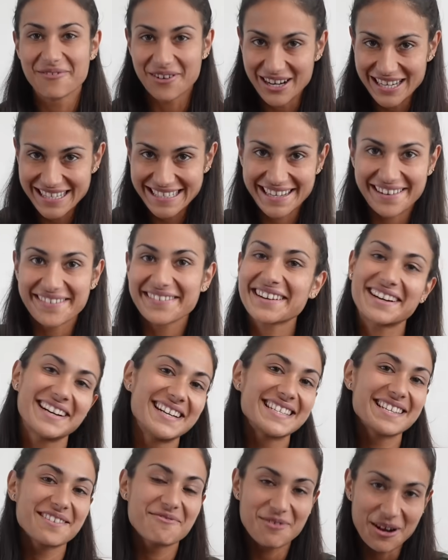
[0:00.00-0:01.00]
What is up
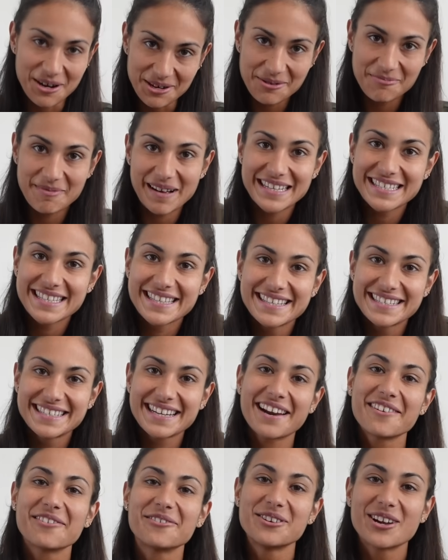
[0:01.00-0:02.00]
guys? Welcome back to the
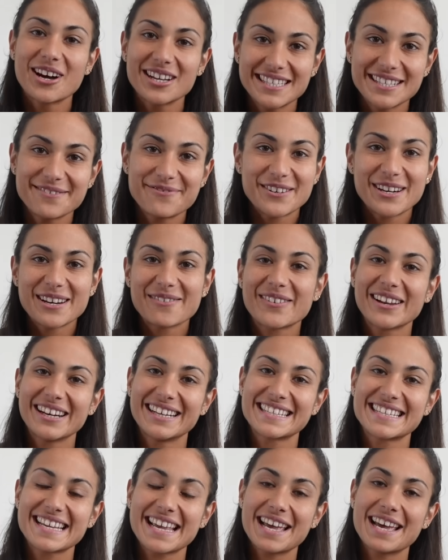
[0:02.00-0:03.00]
channel. Nutty Foodie
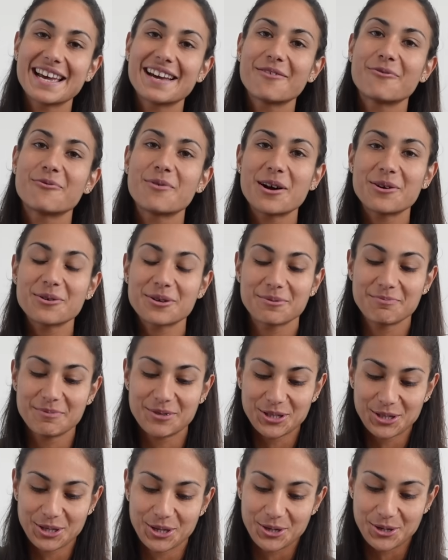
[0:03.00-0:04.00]
Fitness here. Welcome
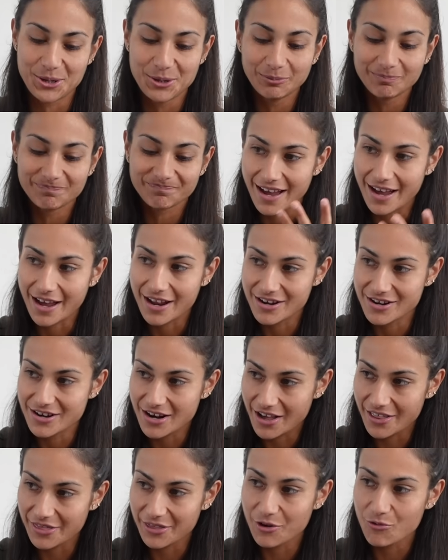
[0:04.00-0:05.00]
to
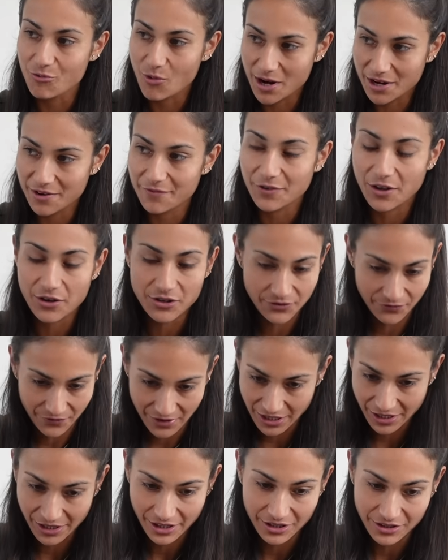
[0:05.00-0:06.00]
another one of those
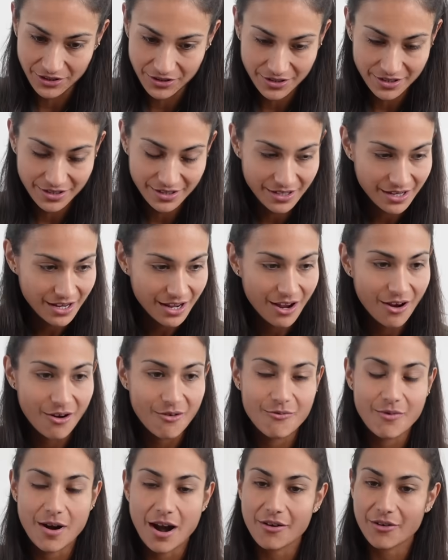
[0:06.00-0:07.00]
videos
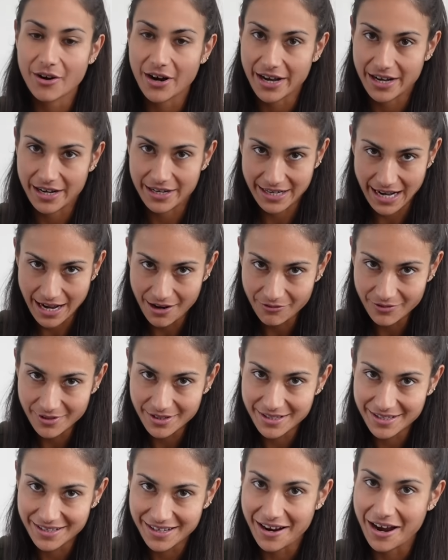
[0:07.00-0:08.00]
where I
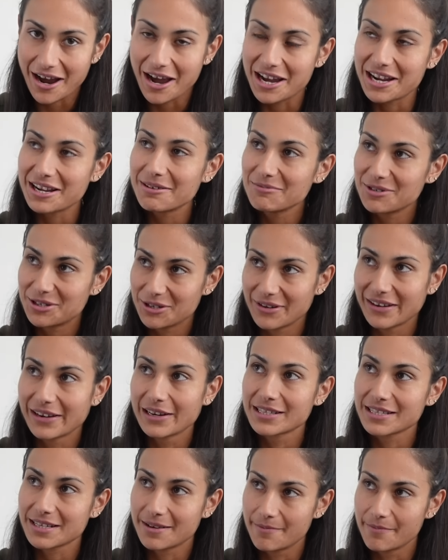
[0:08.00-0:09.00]
announce I am
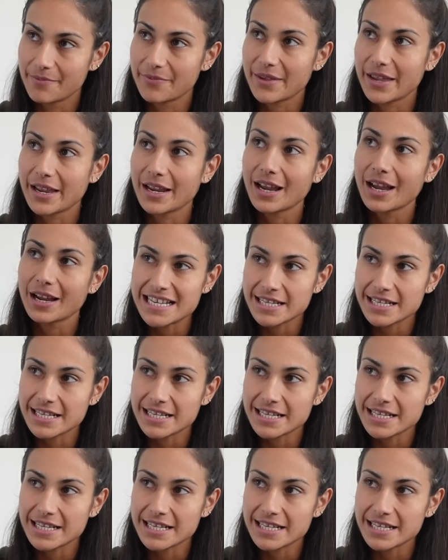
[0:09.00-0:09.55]
doing something